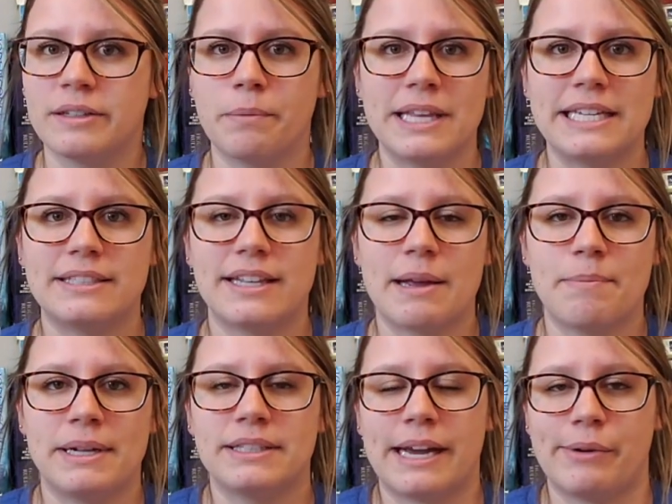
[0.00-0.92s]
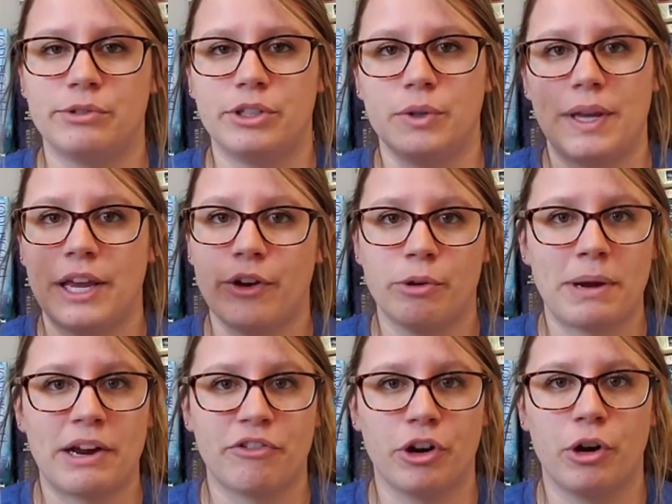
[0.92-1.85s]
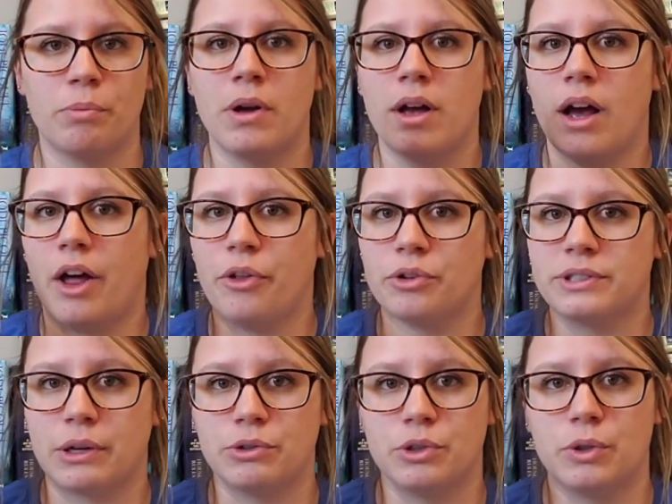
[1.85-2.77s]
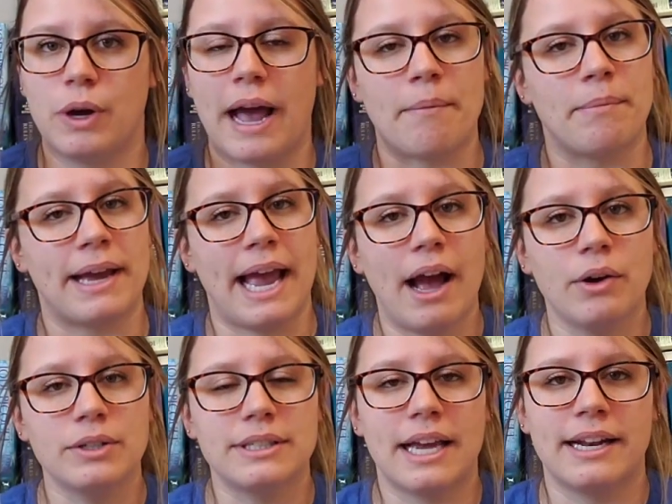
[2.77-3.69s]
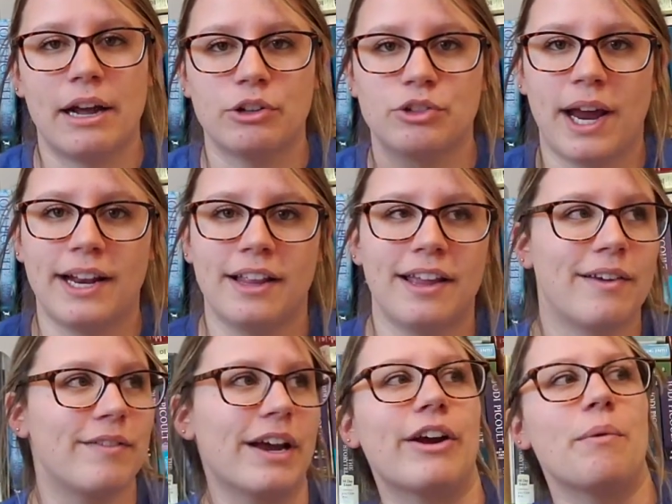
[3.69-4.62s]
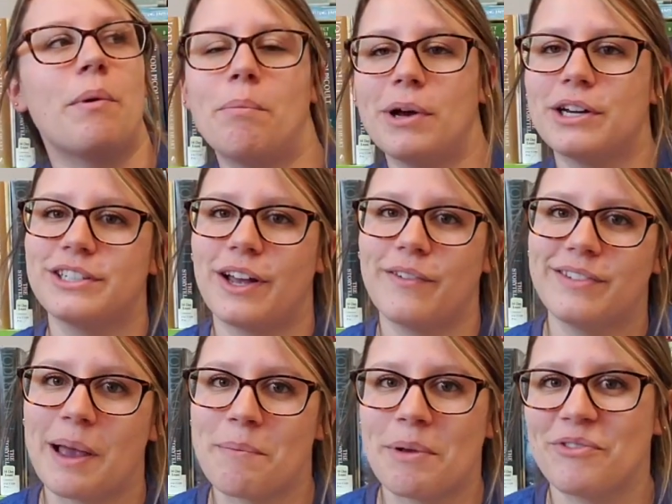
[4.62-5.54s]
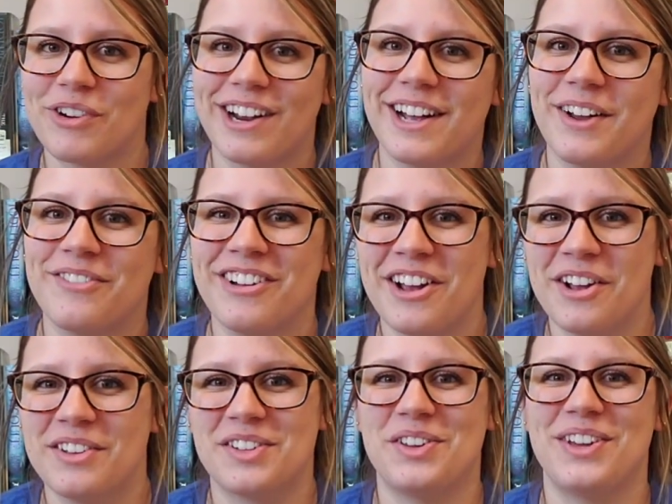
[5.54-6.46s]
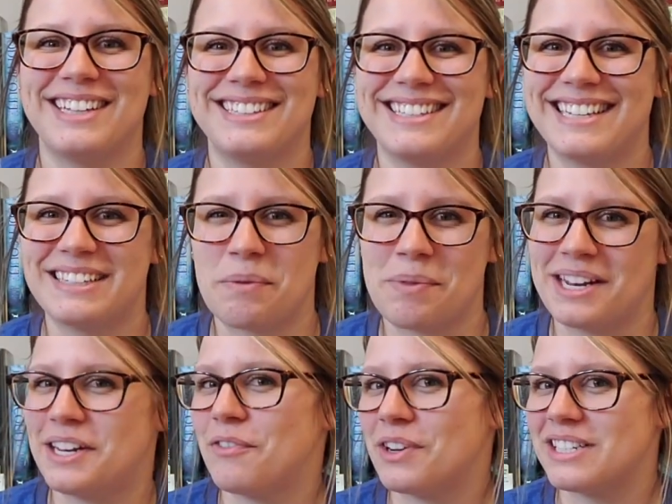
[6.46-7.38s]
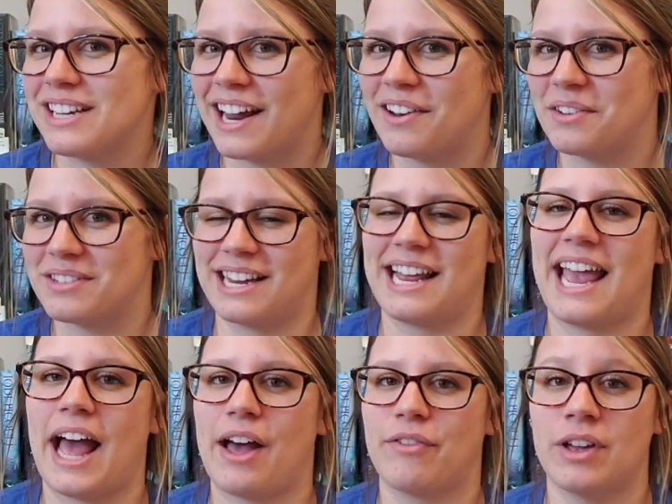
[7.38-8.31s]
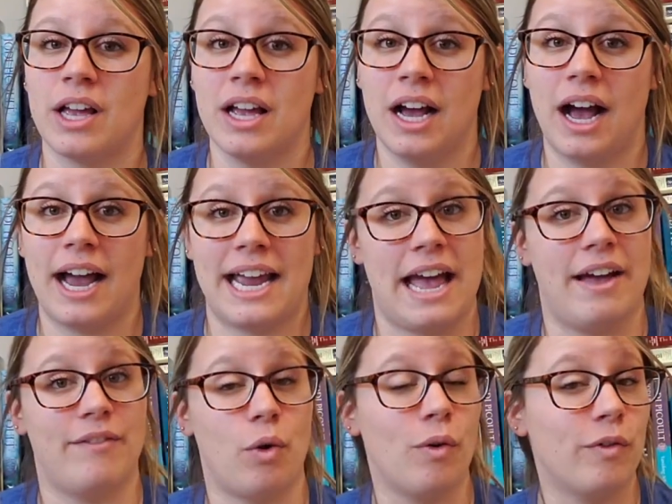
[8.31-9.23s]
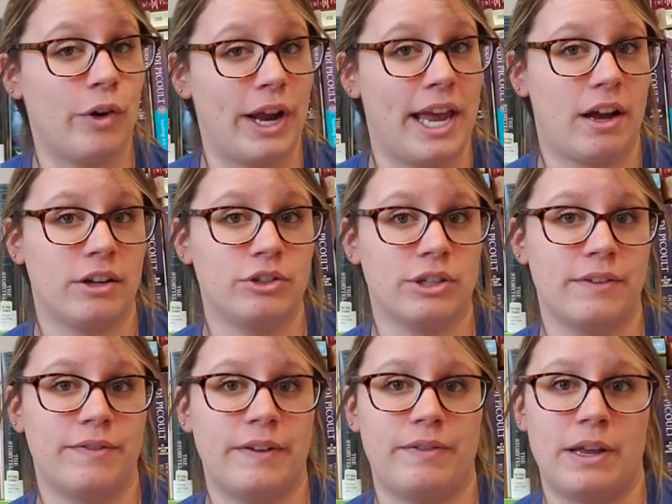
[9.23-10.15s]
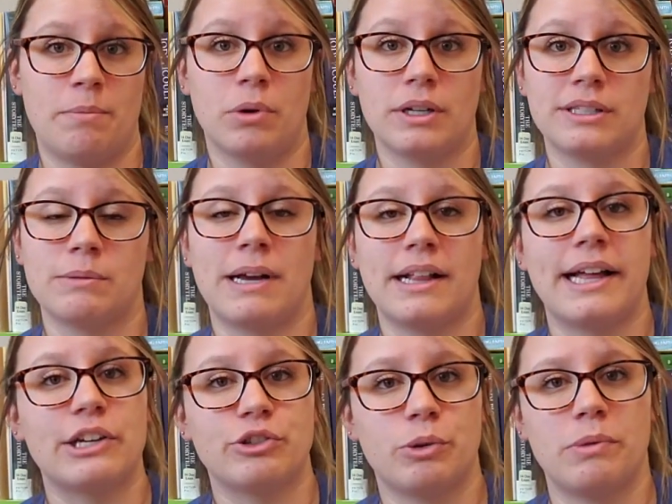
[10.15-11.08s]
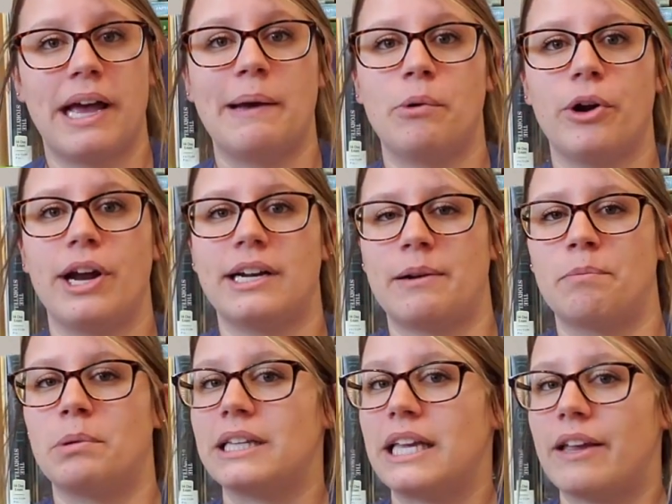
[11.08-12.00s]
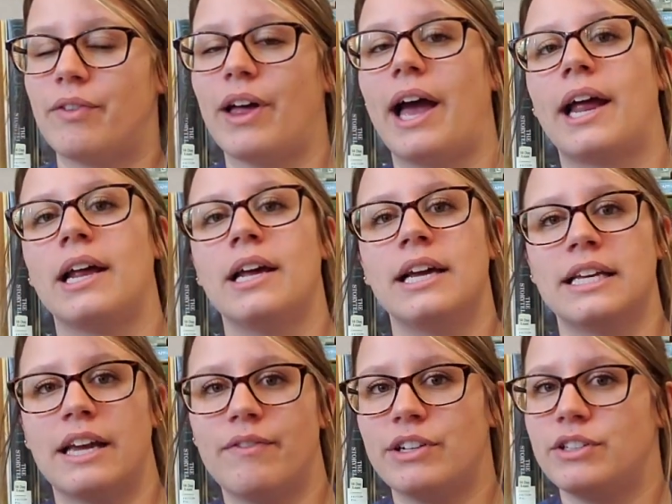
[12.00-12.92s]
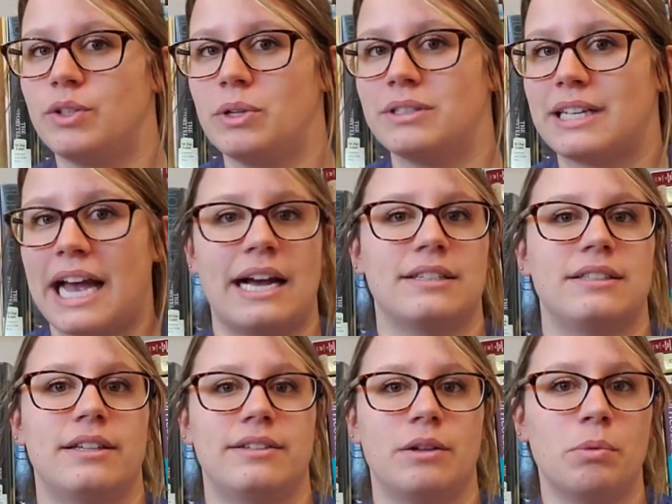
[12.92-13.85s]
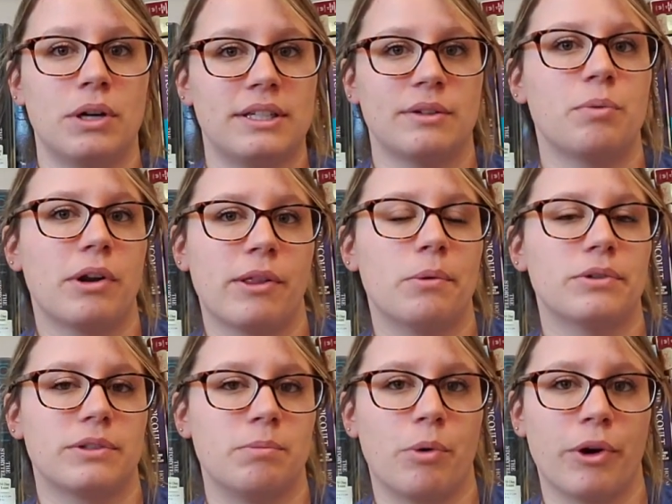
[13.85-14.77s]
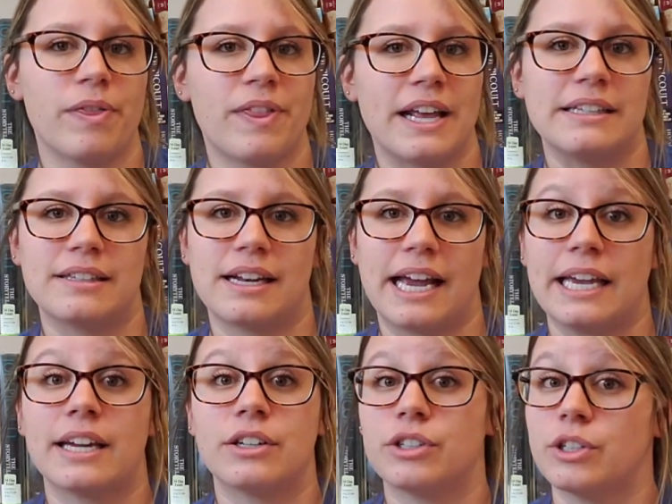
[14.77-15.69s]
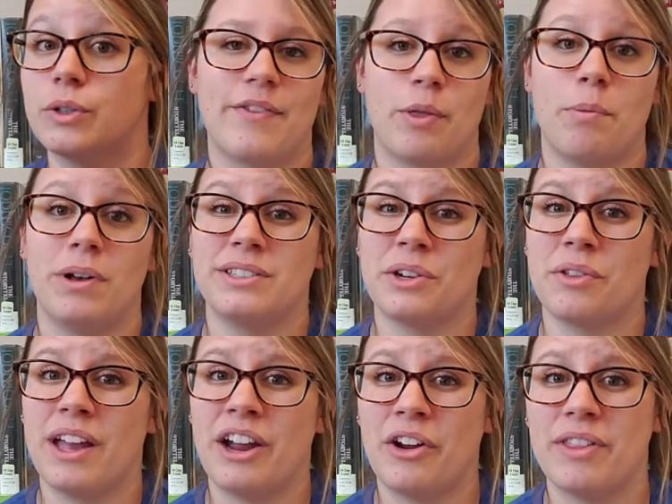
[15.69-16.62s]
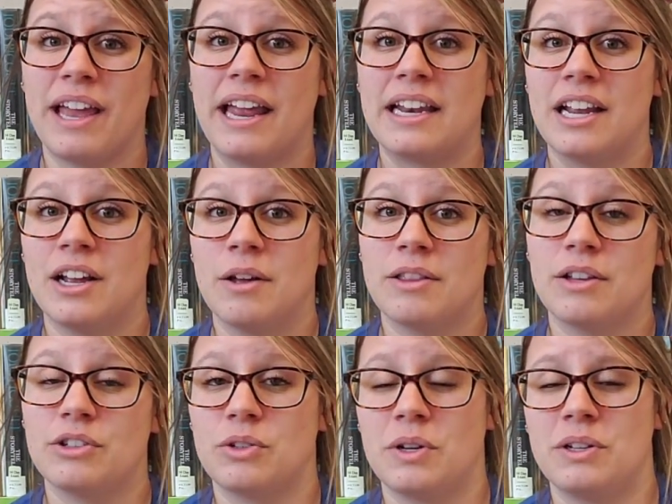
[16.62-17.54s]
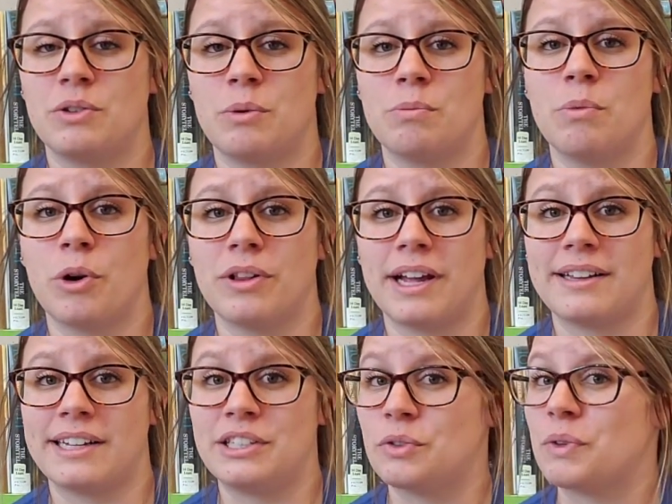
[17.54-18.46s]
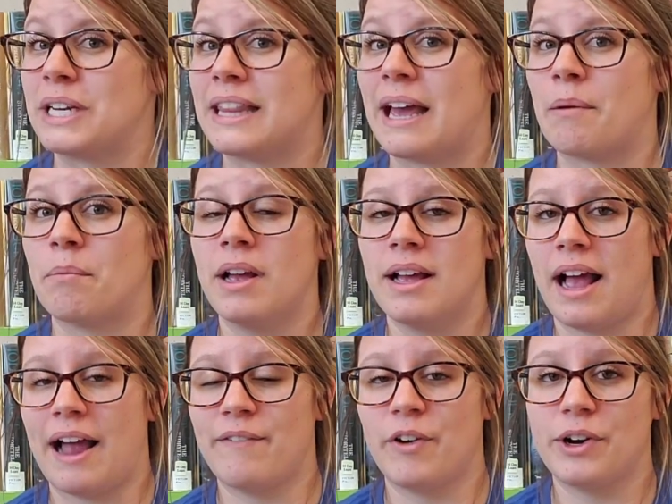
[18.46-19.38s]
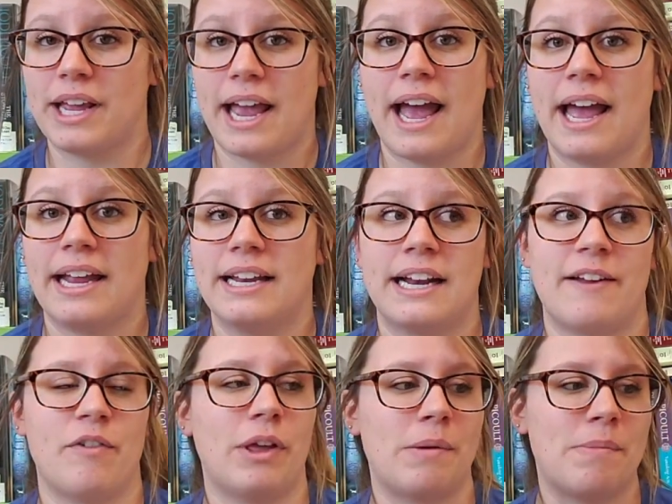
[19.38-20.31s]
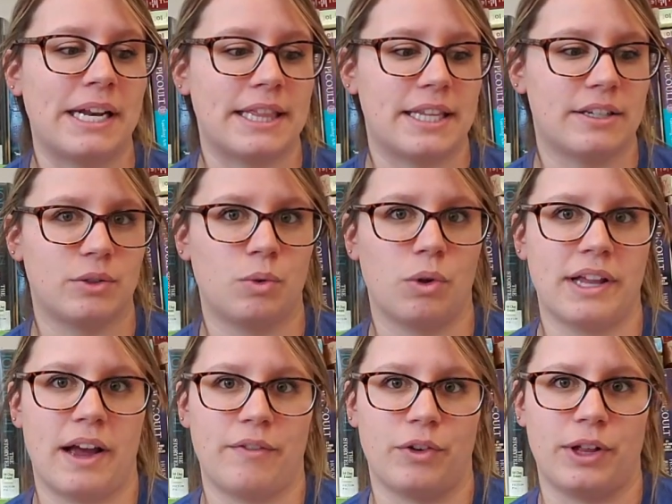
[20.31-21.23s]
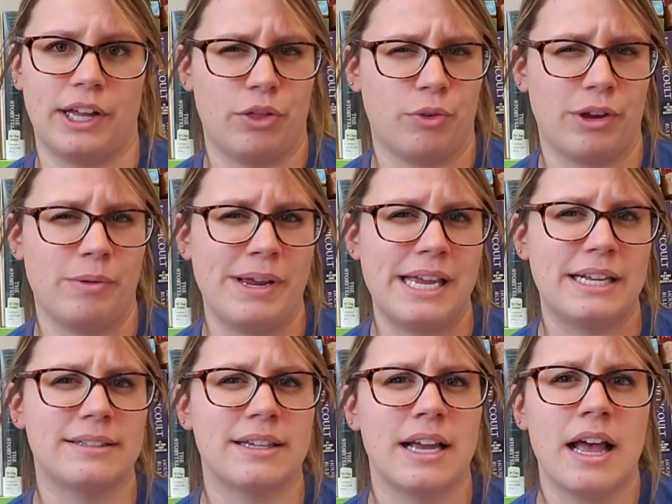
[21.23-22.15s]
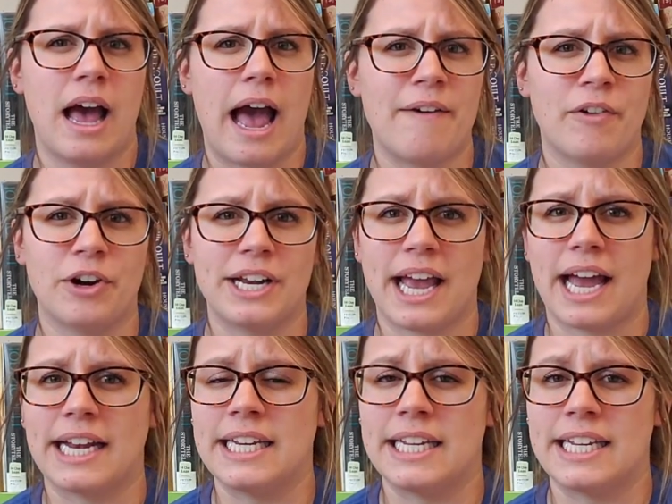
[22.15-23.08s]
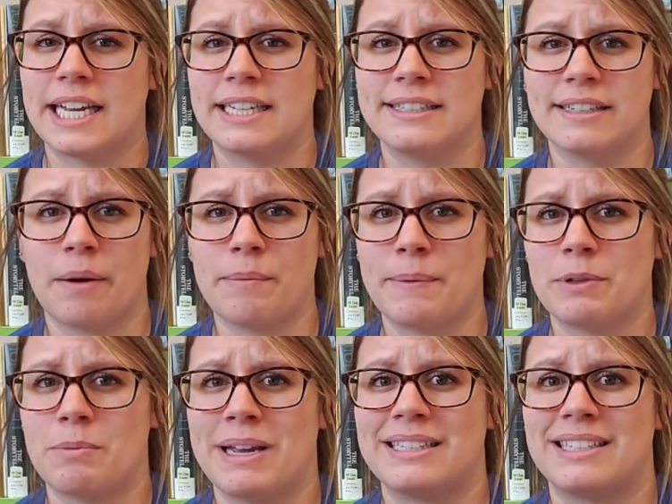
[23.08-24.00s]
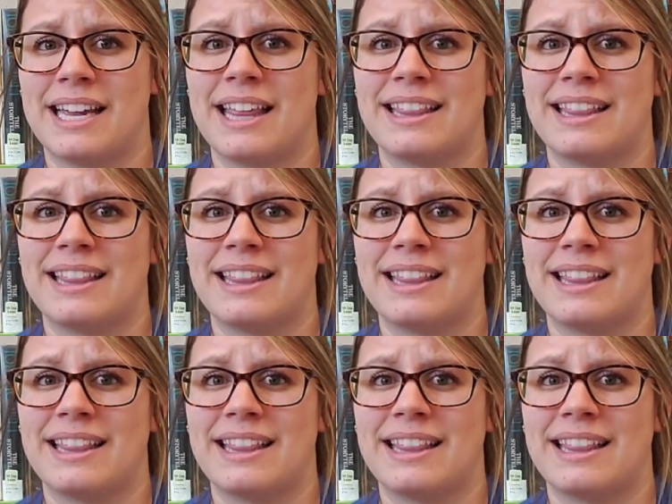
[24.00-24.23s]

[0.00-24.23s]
some of these segments I will do here in my room, others I'll do at my house, and I'll try to vary what bookshelves I'm in front of so you can see some of the different titles that I have. I have over 850 books in my classroom library, and I believe that giving students access to books is one of the most important things that I can do. If the books are there, then the students are more likely to read them. I've only been at this school now for 3 weeks. I've already had kids come up to me and say